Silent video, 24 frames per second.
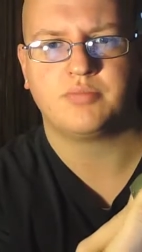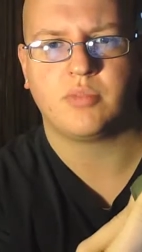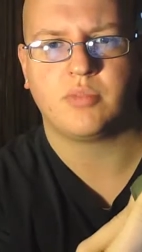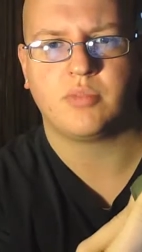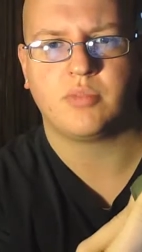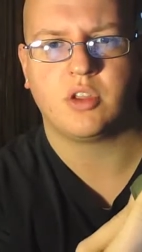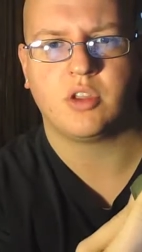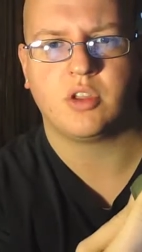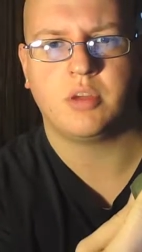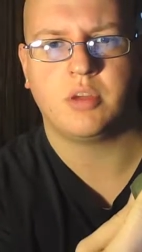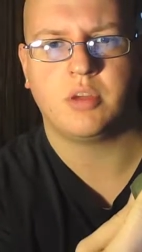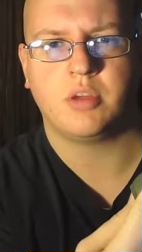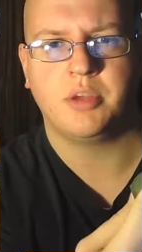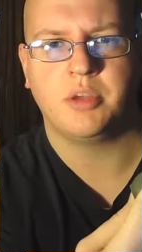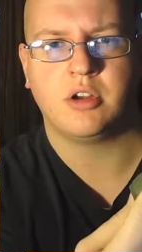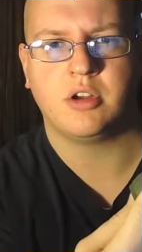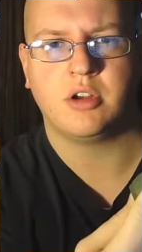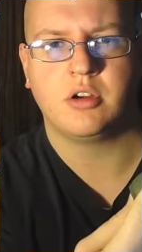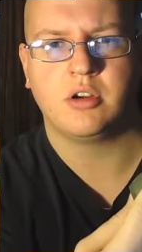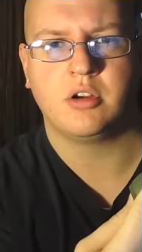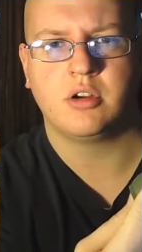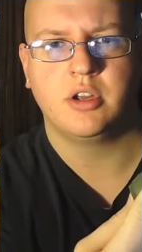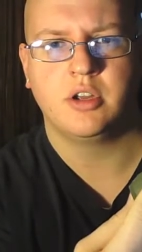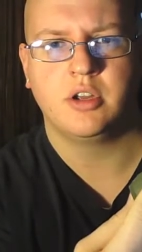Up
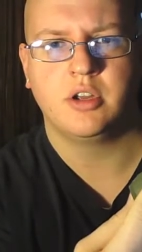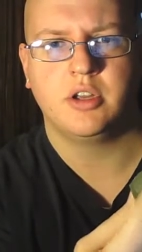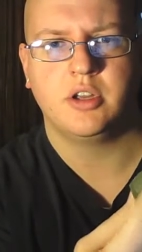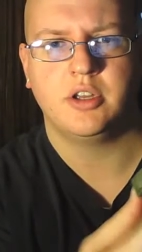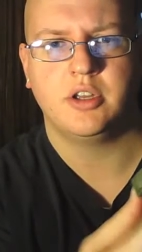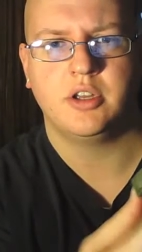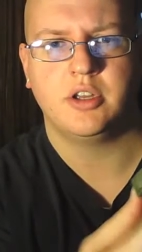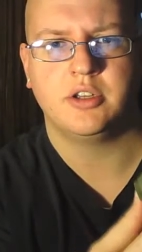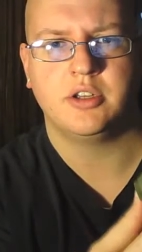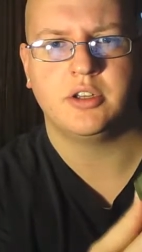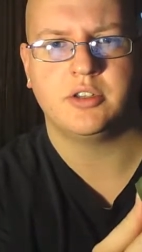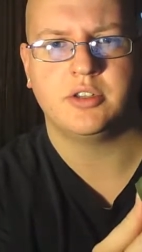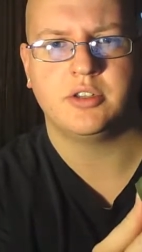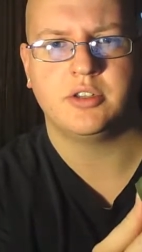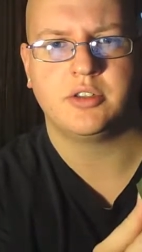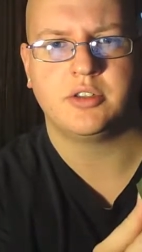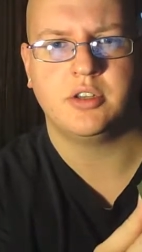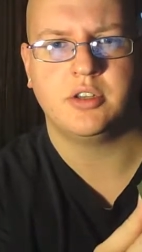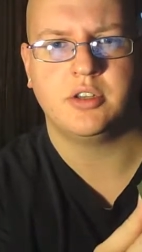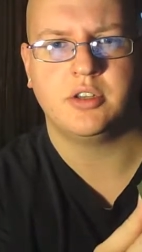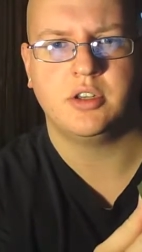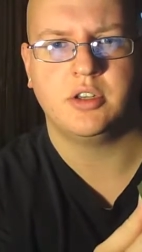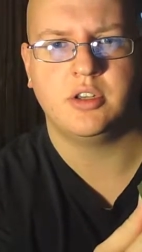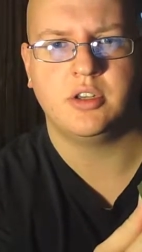here is
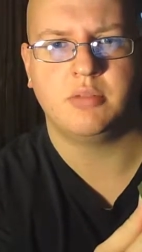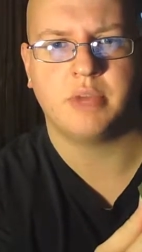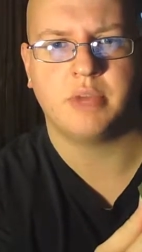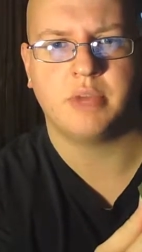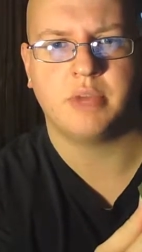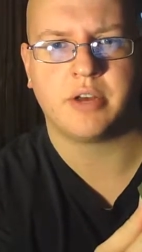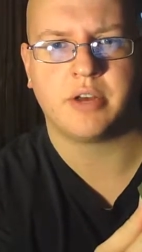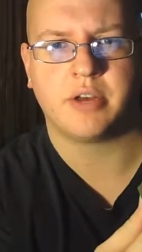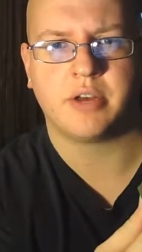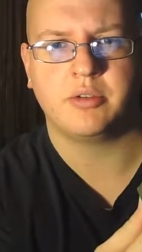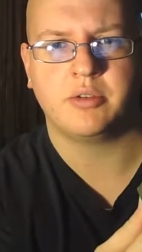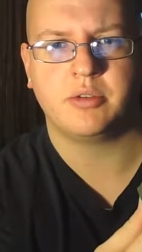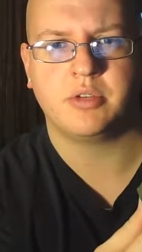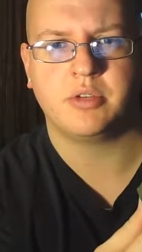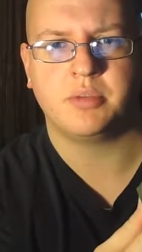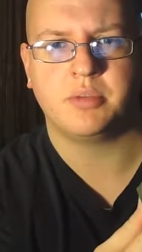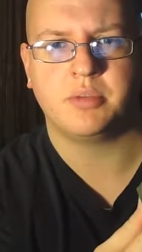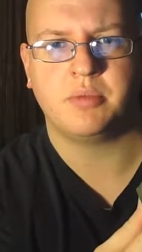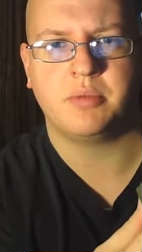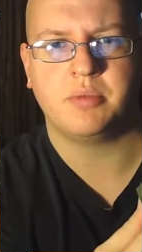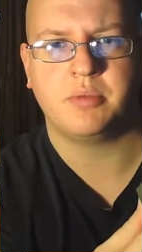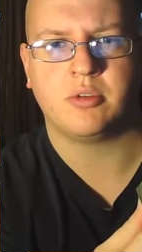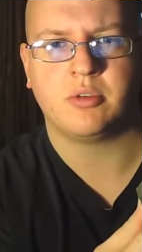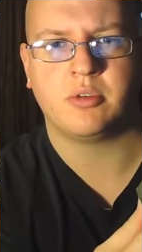the micro
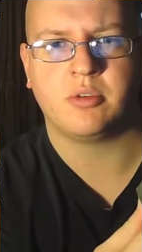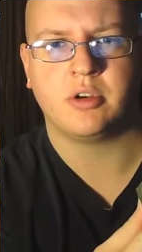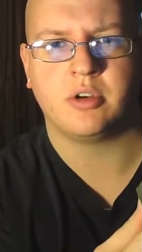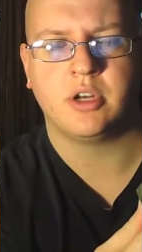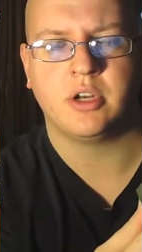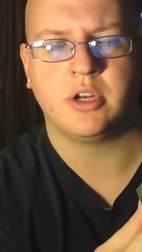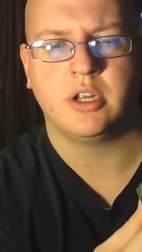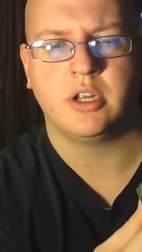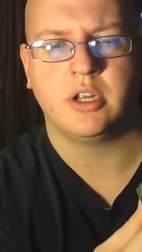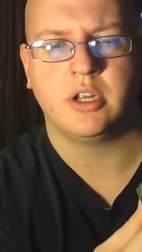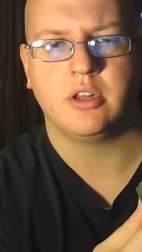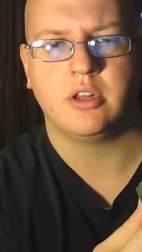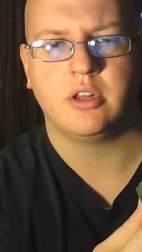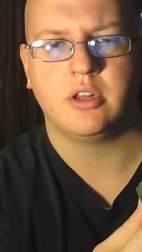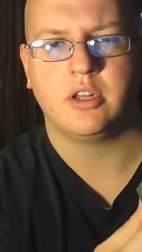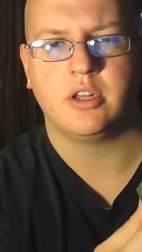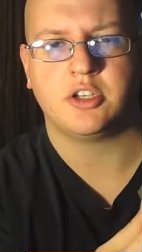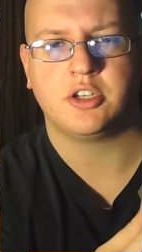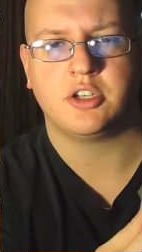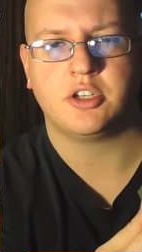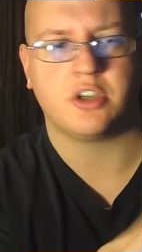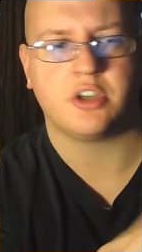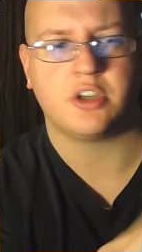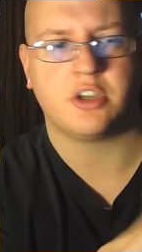USB port that
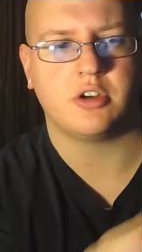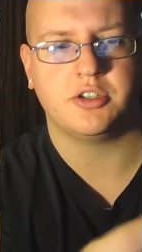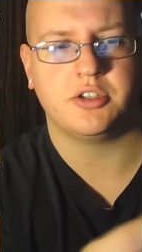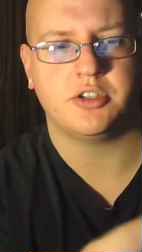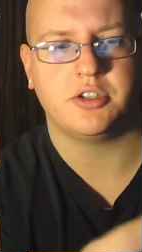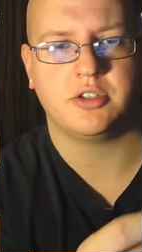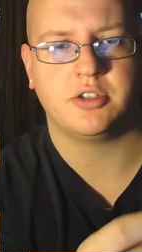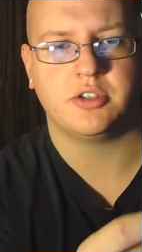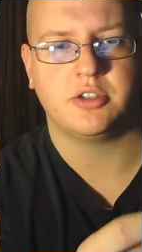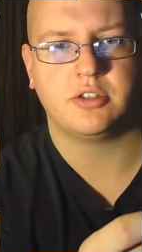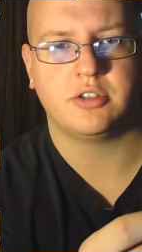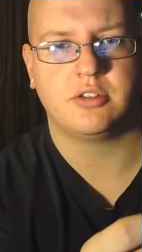charges this.